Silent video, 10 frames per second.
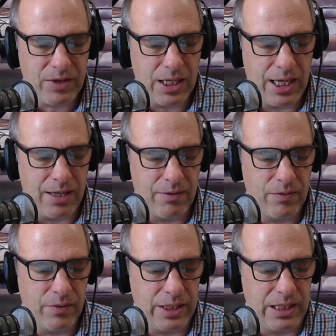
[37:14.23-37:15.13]

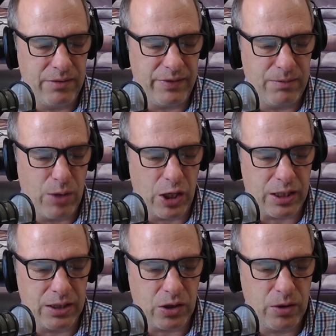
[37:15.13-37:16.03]
EV
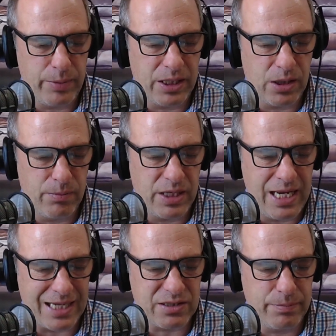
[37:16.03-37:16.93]
market could become the
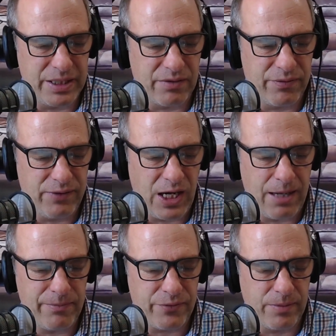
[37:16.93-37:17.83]
next big
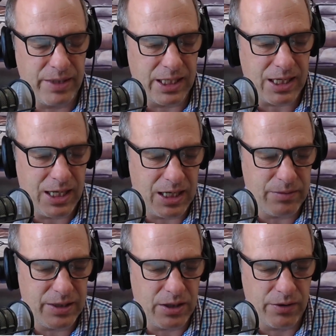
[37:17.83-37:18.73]
flop from the
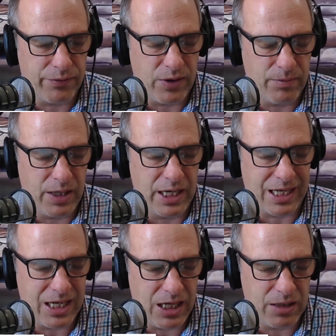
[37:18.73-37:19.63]
economist or from an
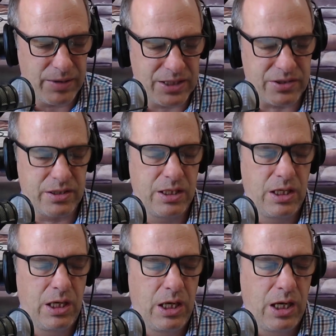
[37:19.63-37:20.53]
economist.
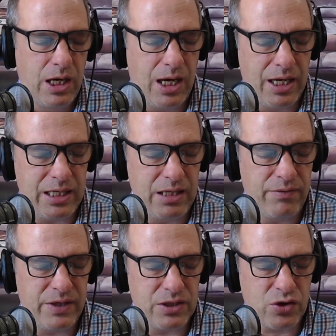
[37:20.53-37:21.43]

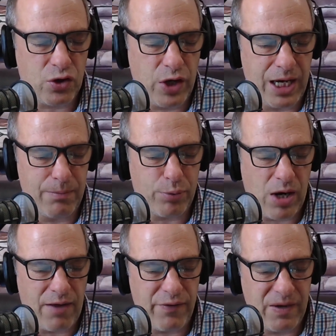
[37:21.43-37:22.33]
EVs create
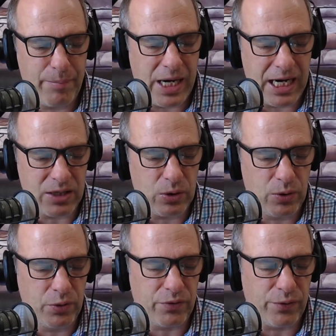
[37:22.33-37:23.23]
profit
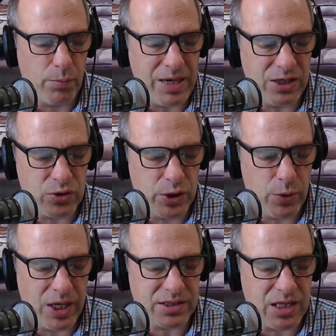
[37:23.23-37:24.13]
potholes for major
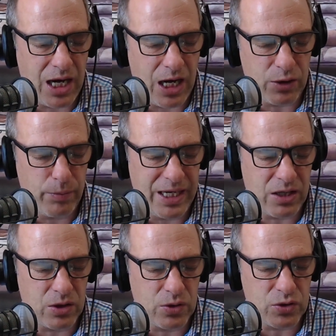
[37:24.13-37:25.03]
U.S.
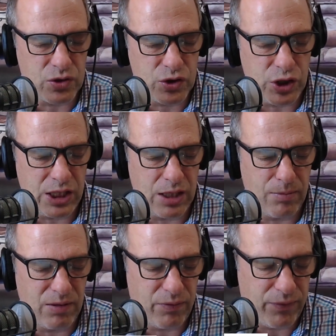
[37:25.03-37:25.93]
automakers, GM
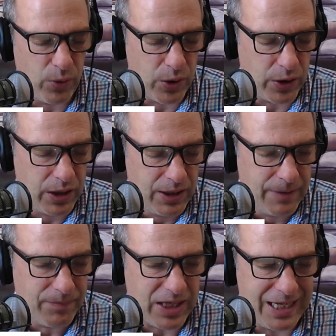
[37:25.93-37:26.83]
and Ford.
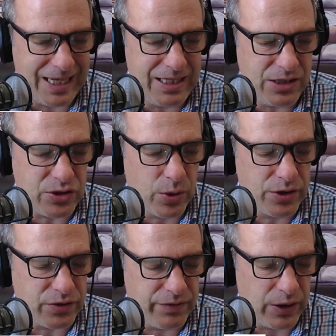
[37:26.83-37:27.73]
And again, these
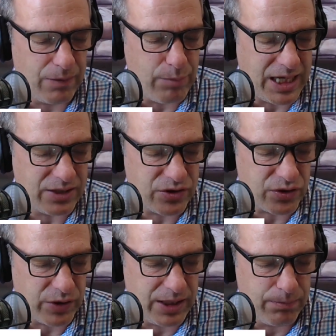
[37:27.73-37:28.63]
stories are very
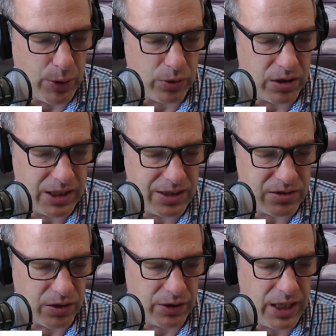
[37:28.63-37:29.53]
mainstream. Both of these
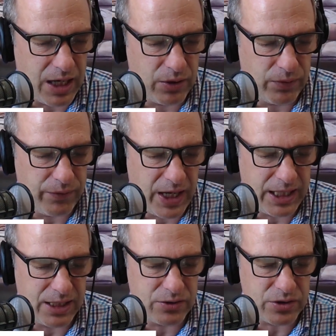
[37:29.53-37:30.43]
are Yahoo
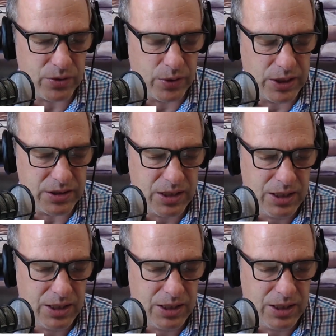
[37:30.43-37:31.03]
Finance stories.